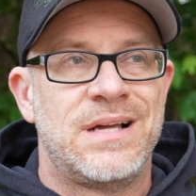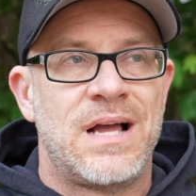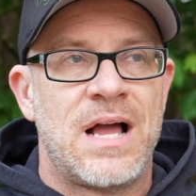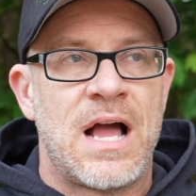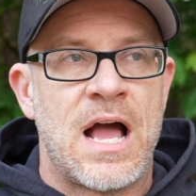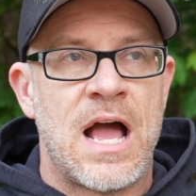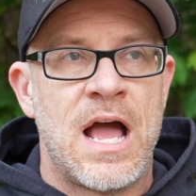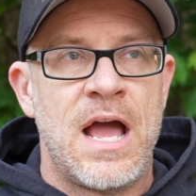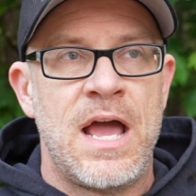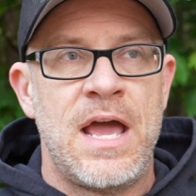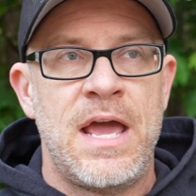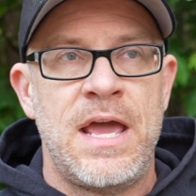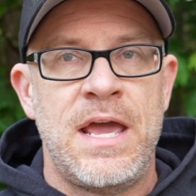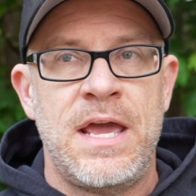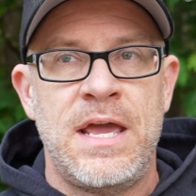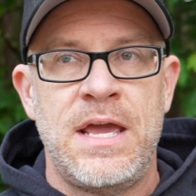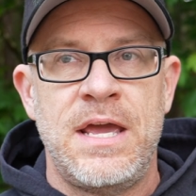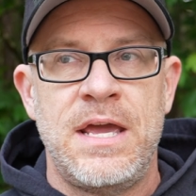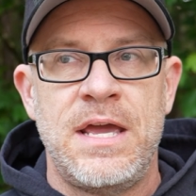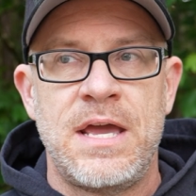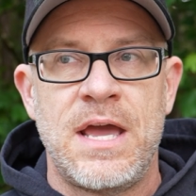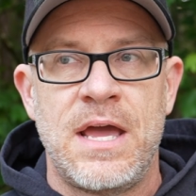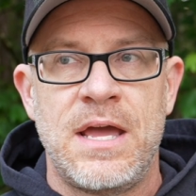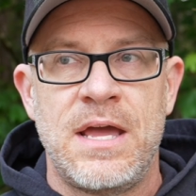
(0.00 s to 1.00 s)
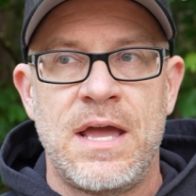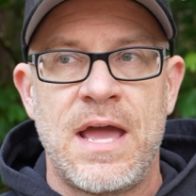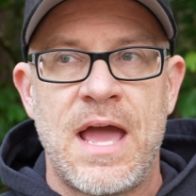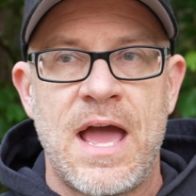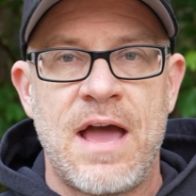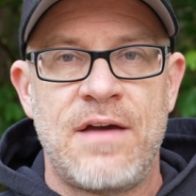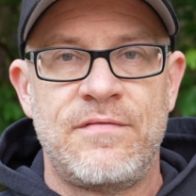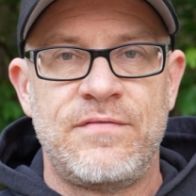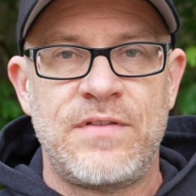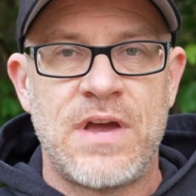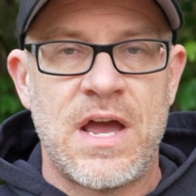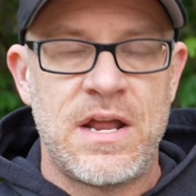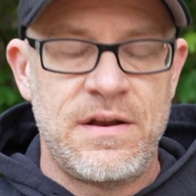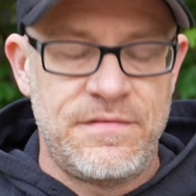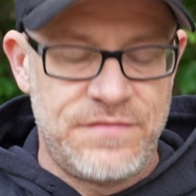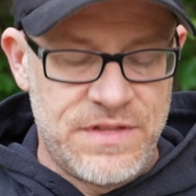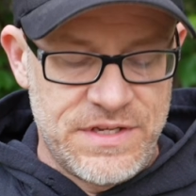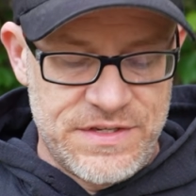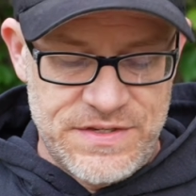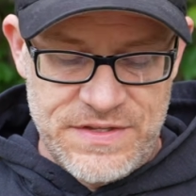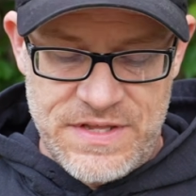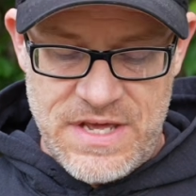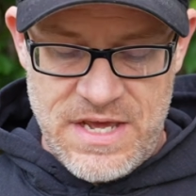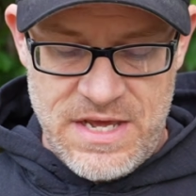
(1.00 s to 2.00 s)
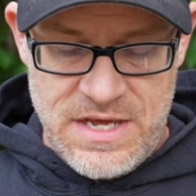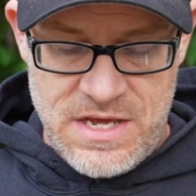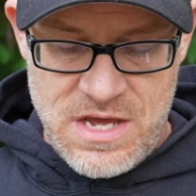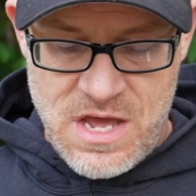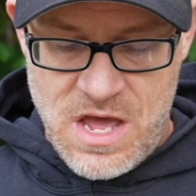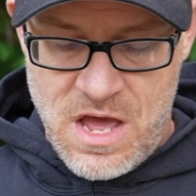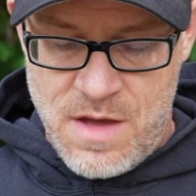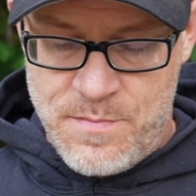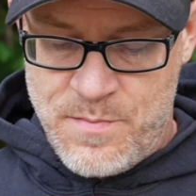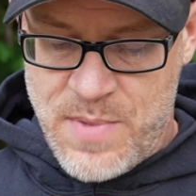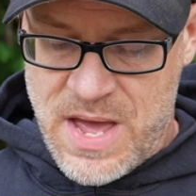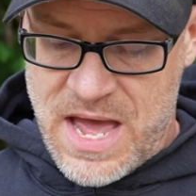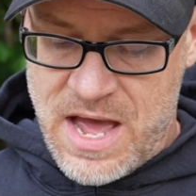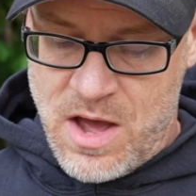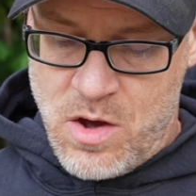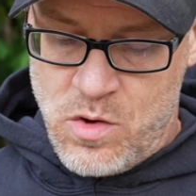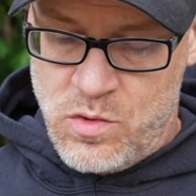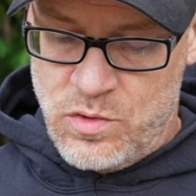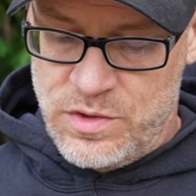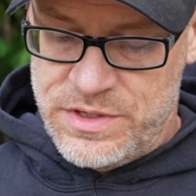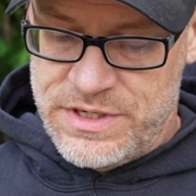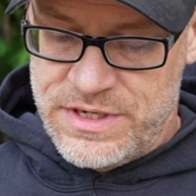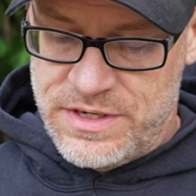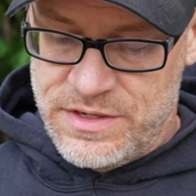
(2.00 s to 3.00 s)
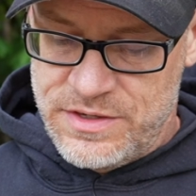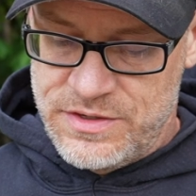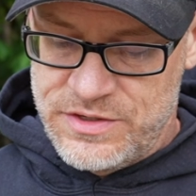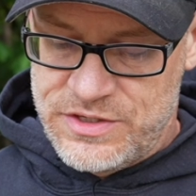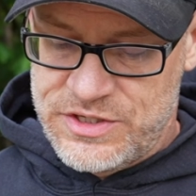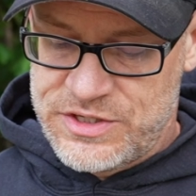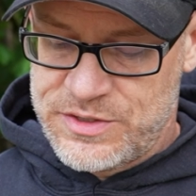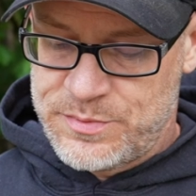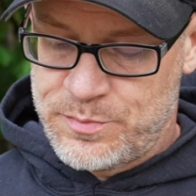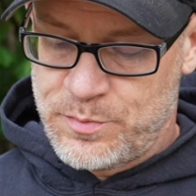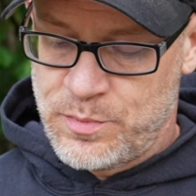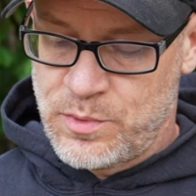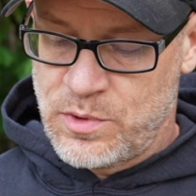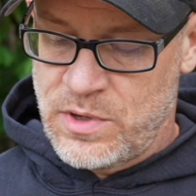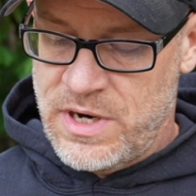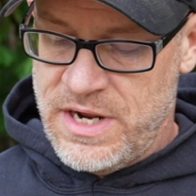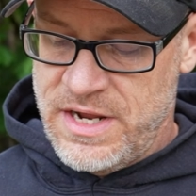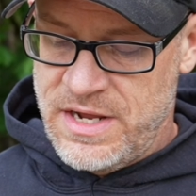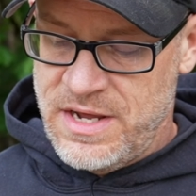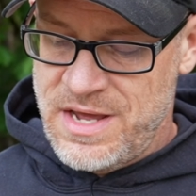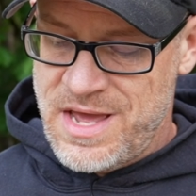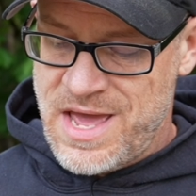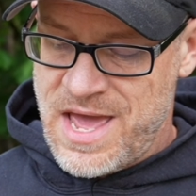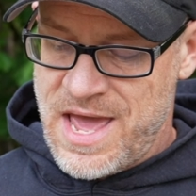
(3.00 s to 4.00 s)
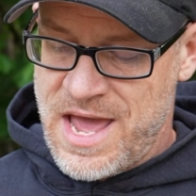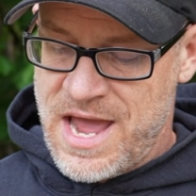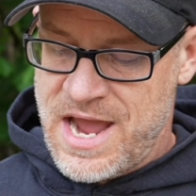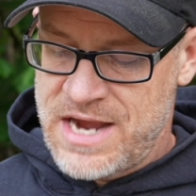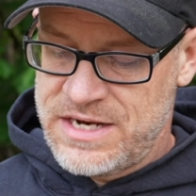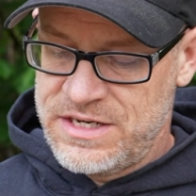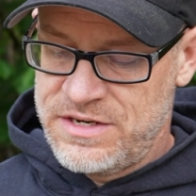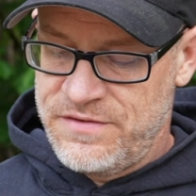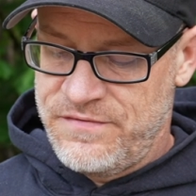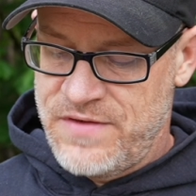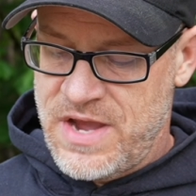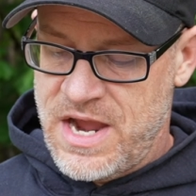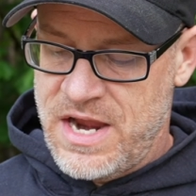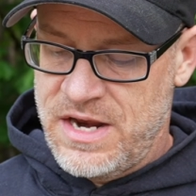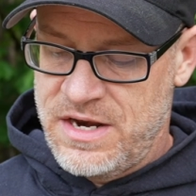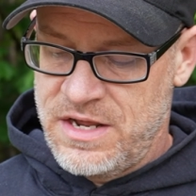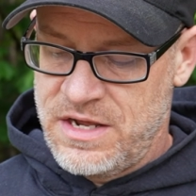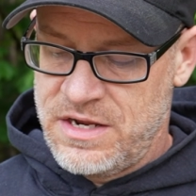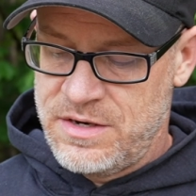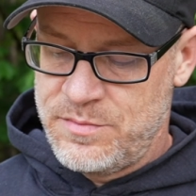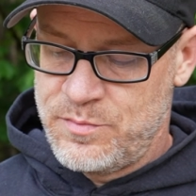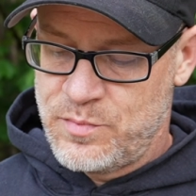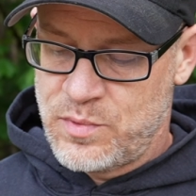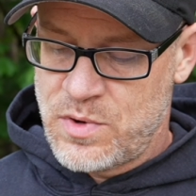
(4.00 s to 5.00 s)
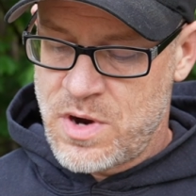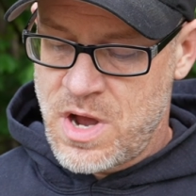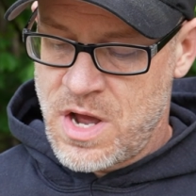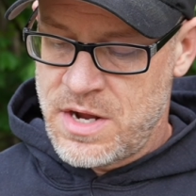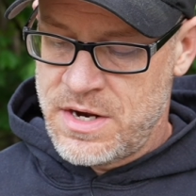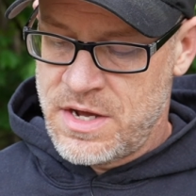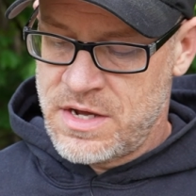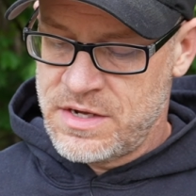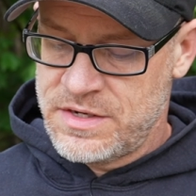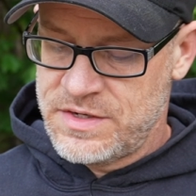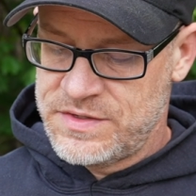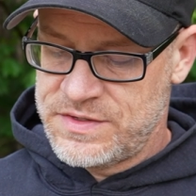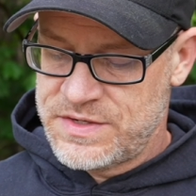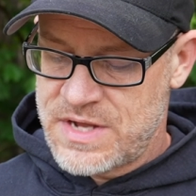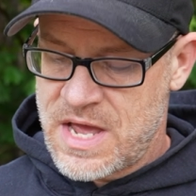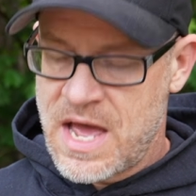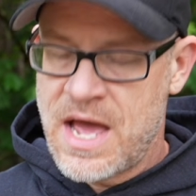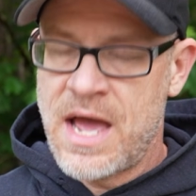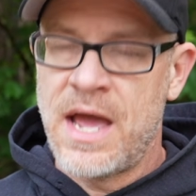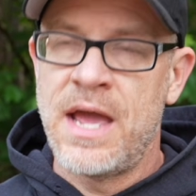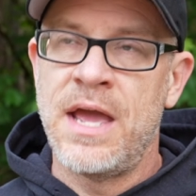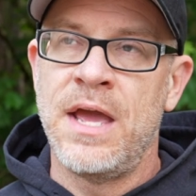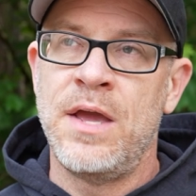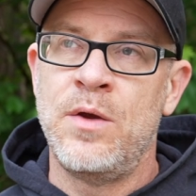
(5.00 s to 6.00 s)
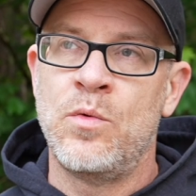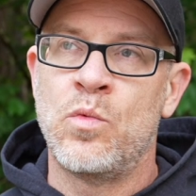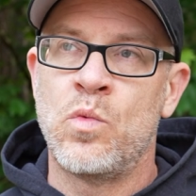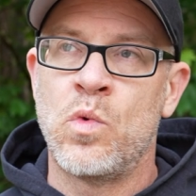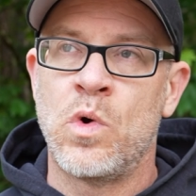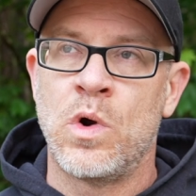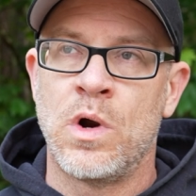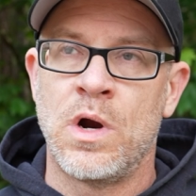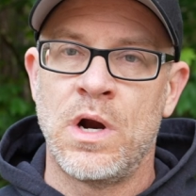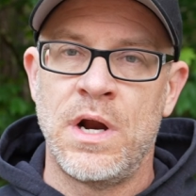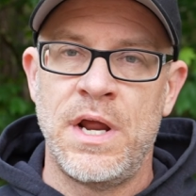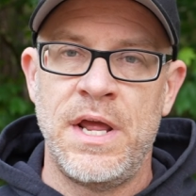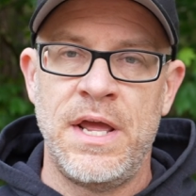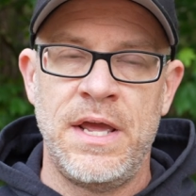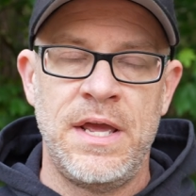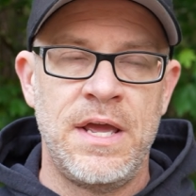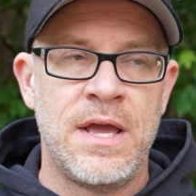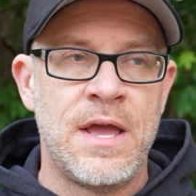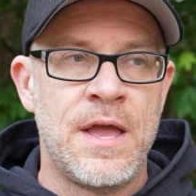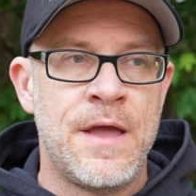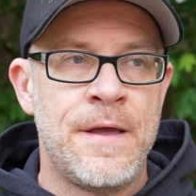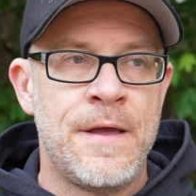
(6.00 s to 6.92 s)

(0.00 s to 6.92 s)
I have kind of this thing about spring activated products, I worry